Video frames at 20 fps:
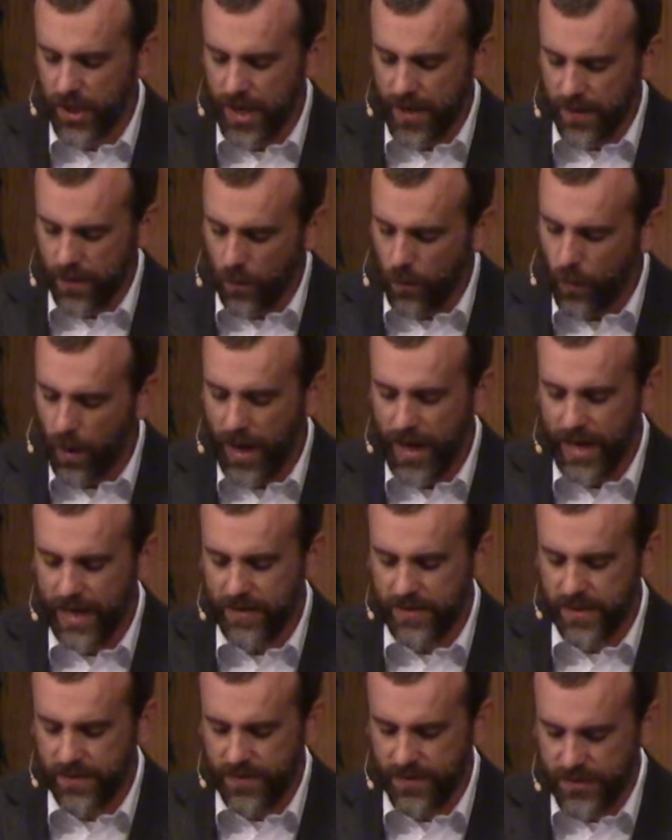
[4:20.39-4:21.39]
and the
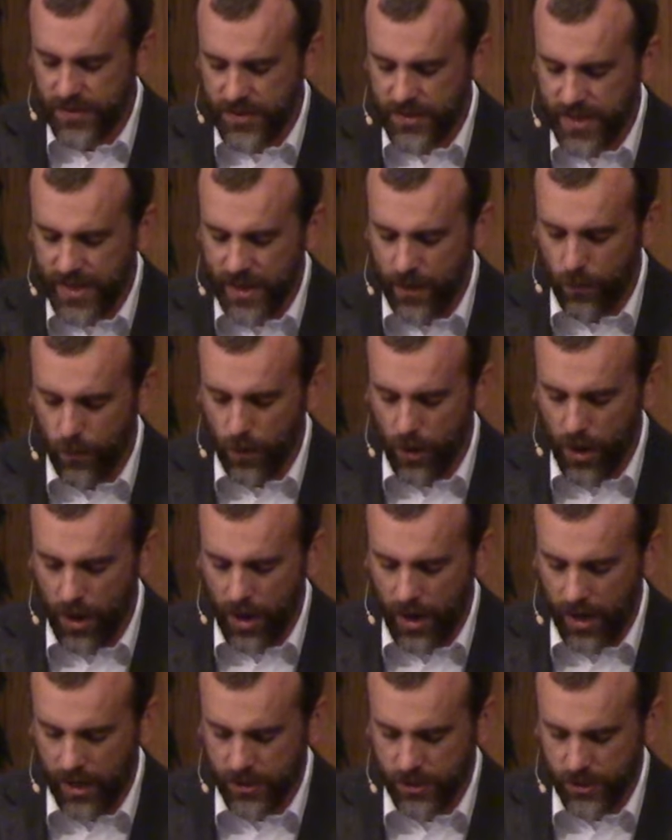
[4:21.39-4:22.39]
waves of the sea were
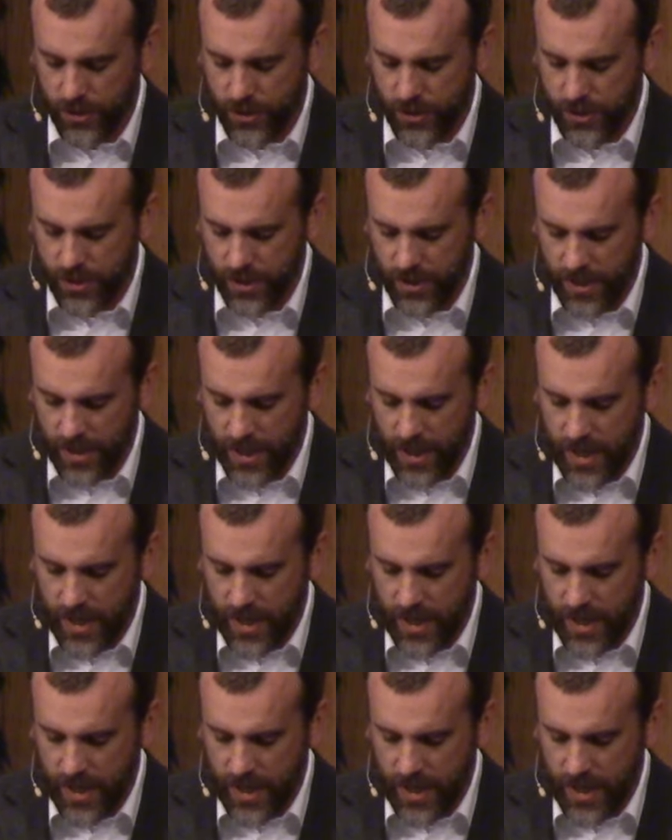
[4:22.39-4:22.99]
hushed.